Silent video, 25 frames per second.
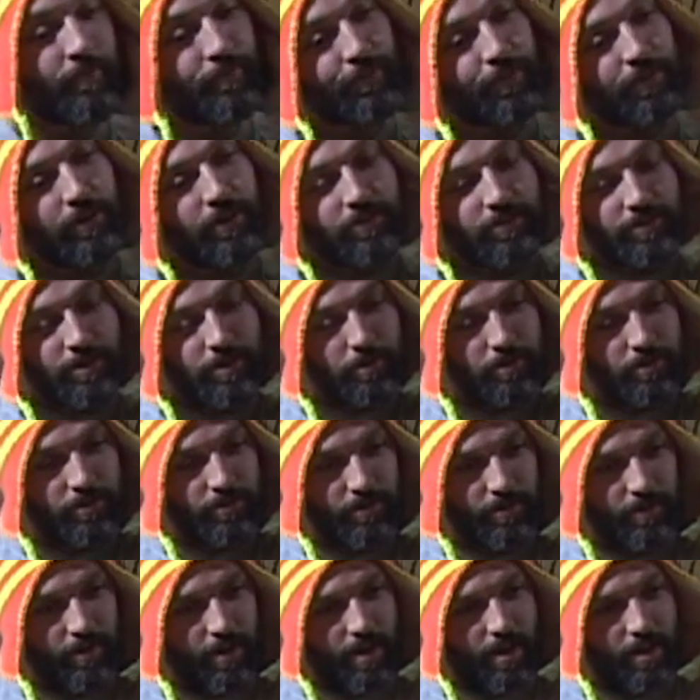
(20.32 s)
At first it
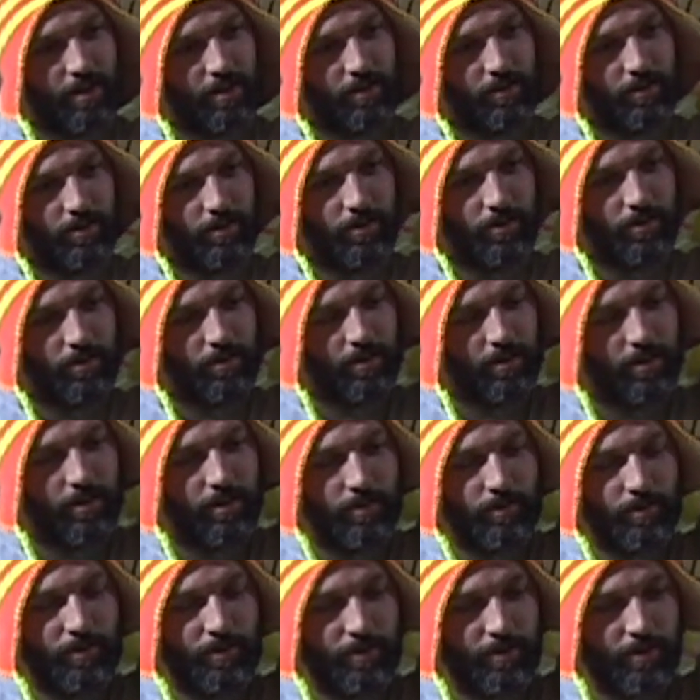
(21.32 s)
was great, you know,
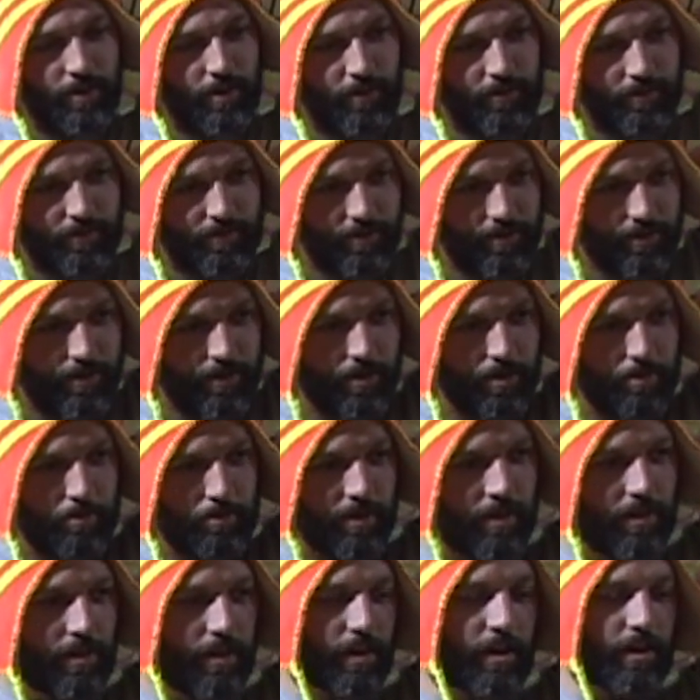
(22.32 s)
like we would go
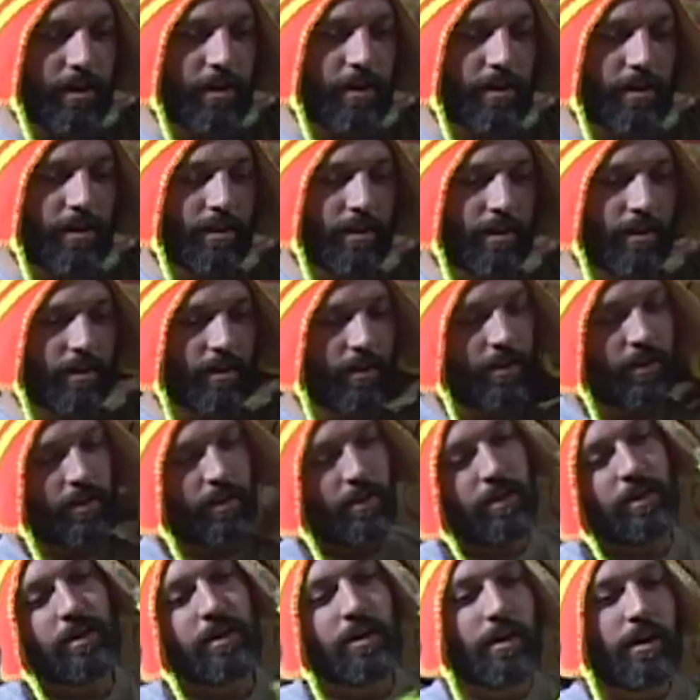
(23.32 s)
film and like,
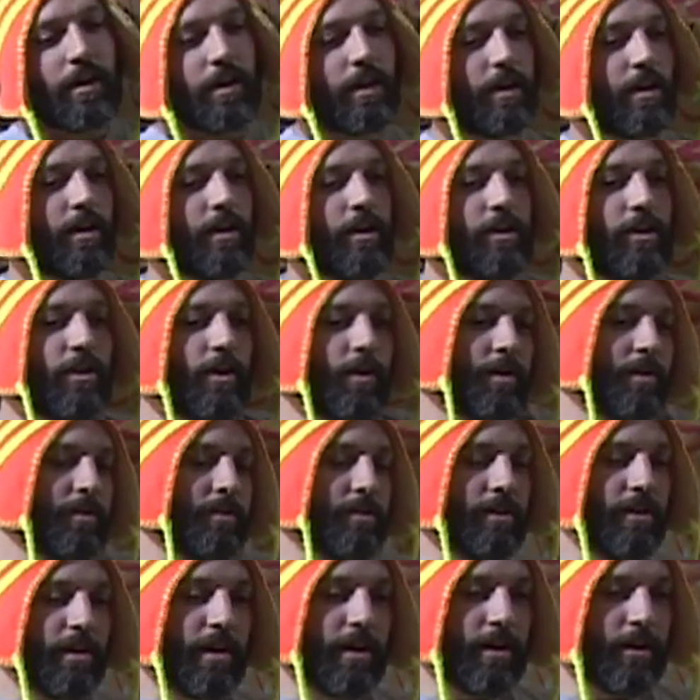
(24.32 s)
you know, he
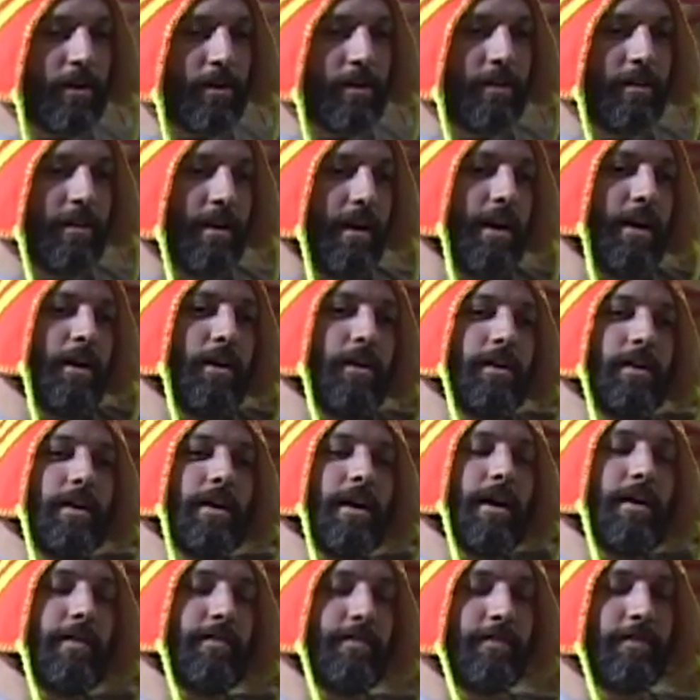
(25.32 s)
really held it down. He
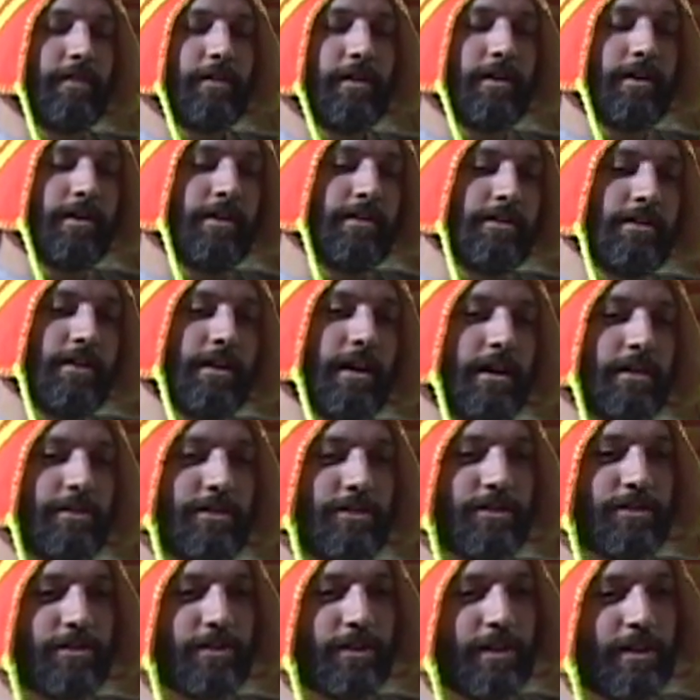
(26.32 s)
got footage, he
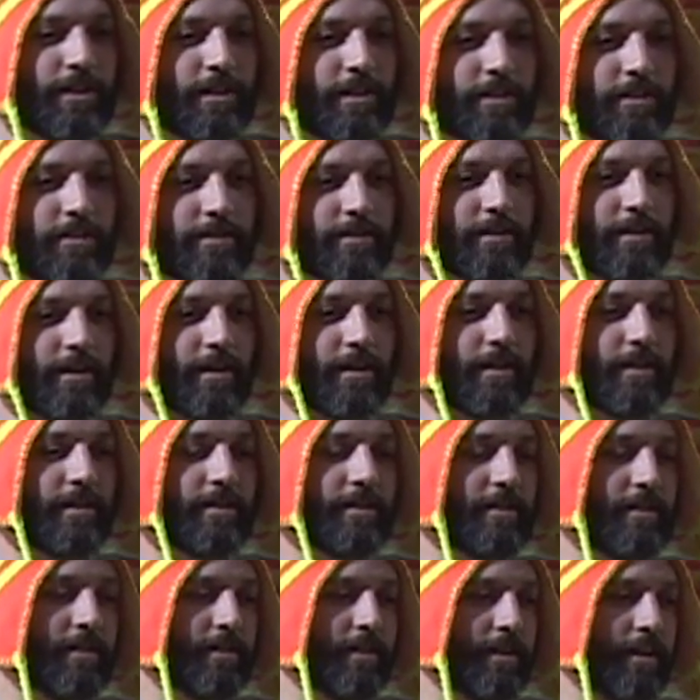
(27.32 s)
got tricks, like
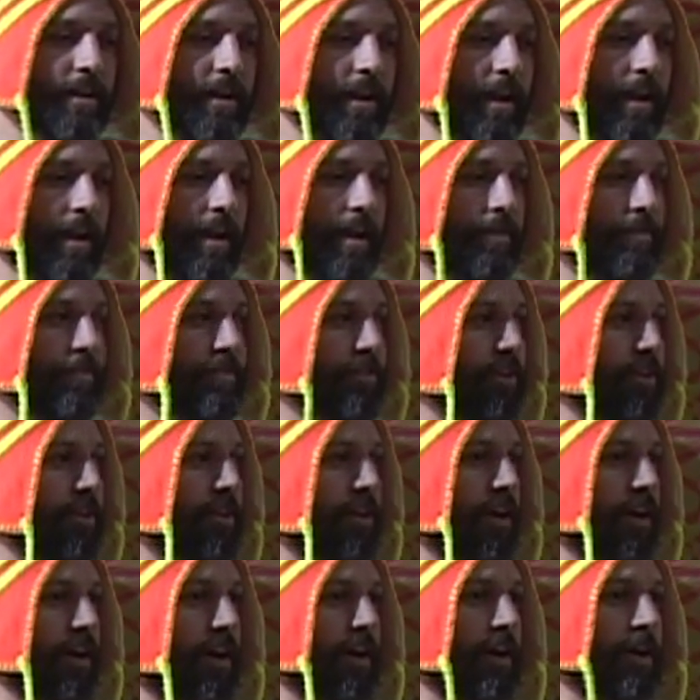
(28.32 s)
every
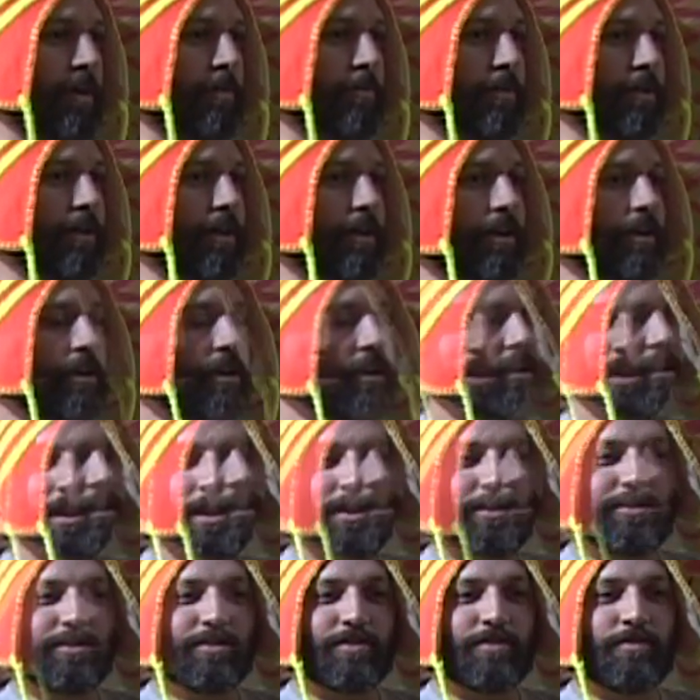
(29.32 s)
time, like
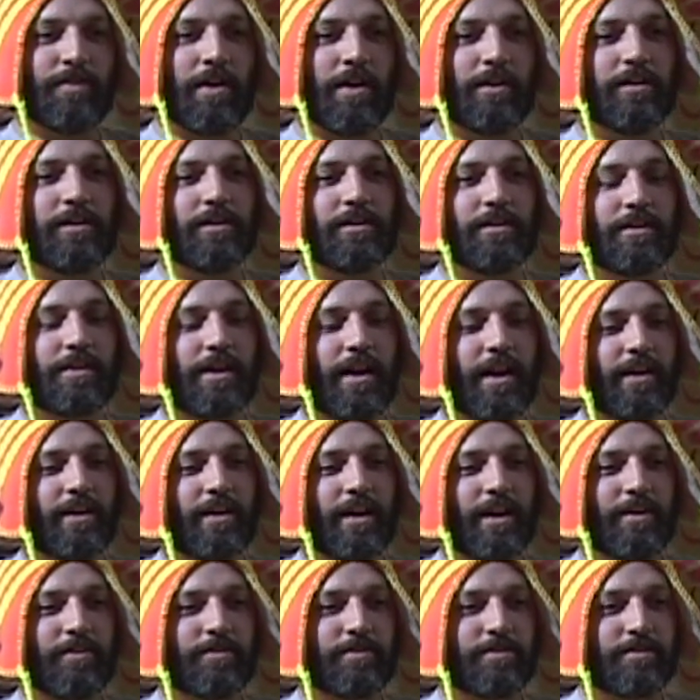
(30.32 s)
he just fell into that
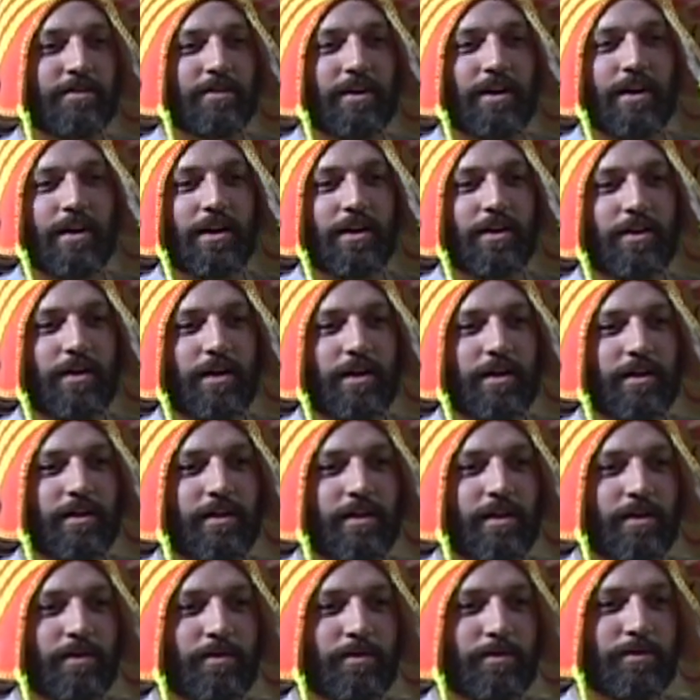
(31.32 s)
lifestyle,
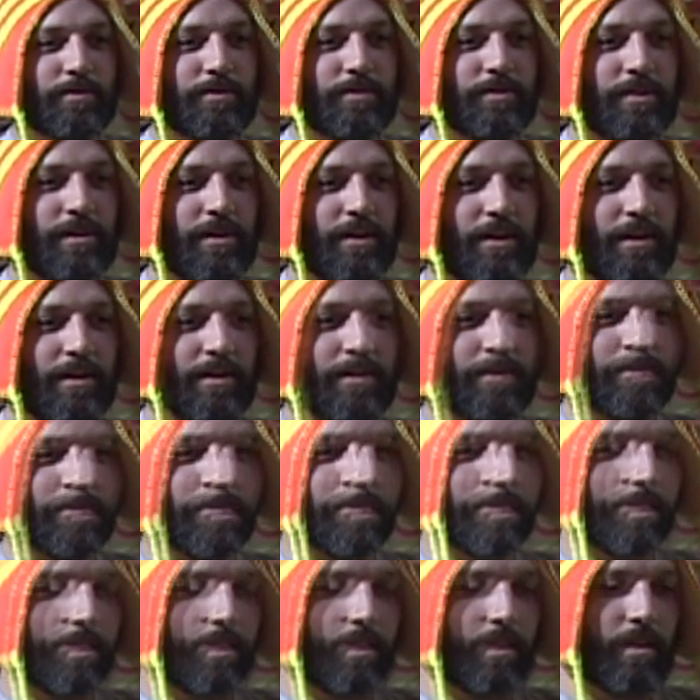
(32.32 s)
that routine
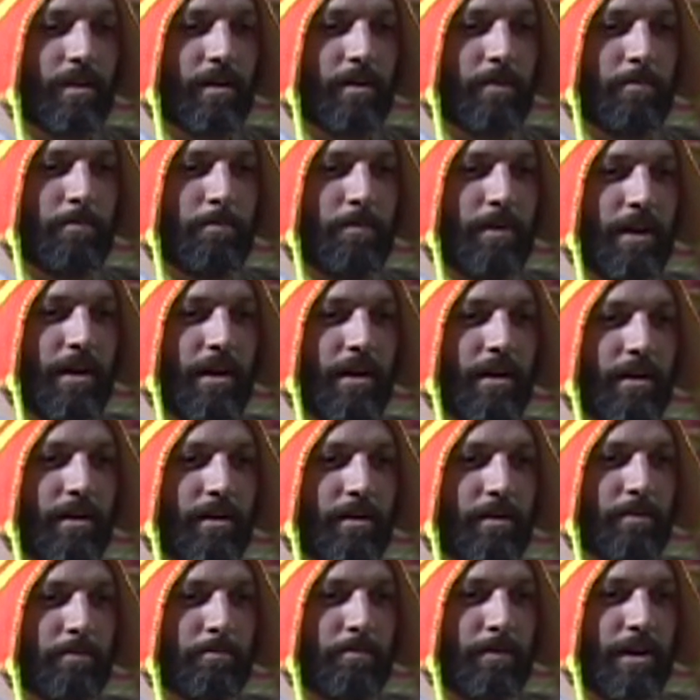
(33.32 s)
of being
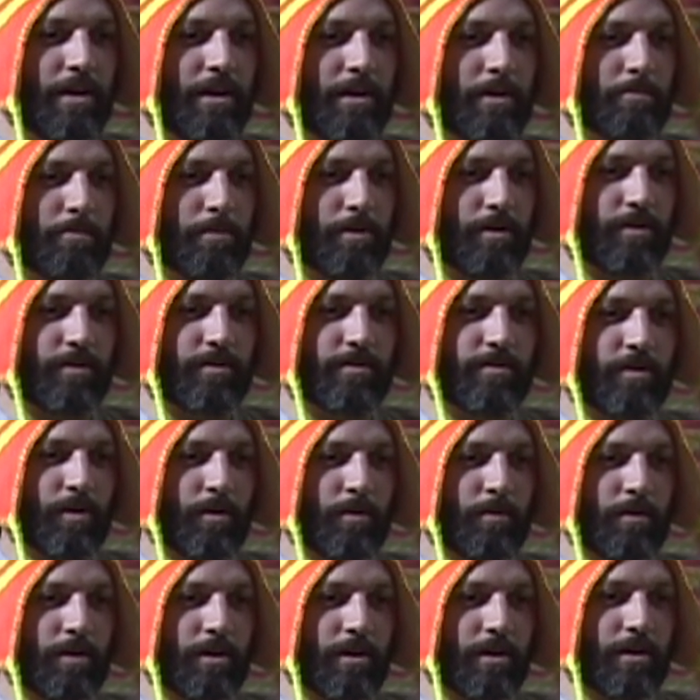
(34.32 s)
a
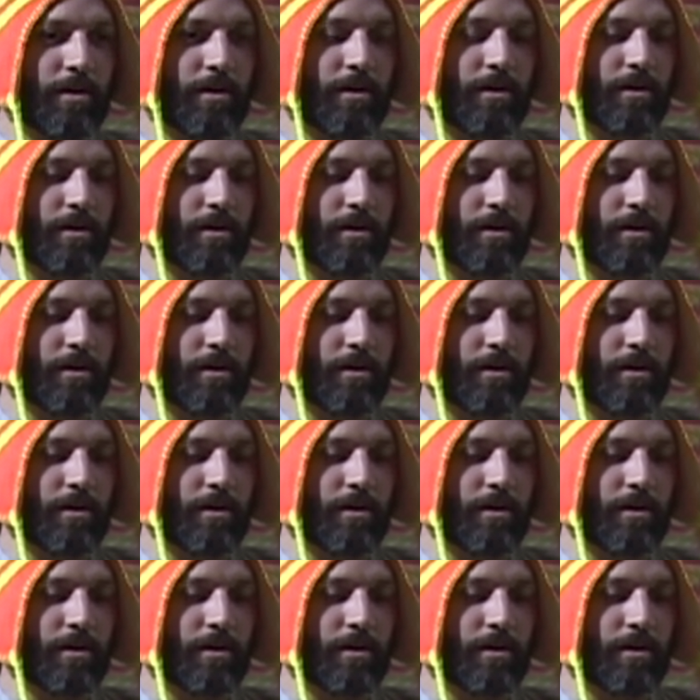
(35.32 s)
persona.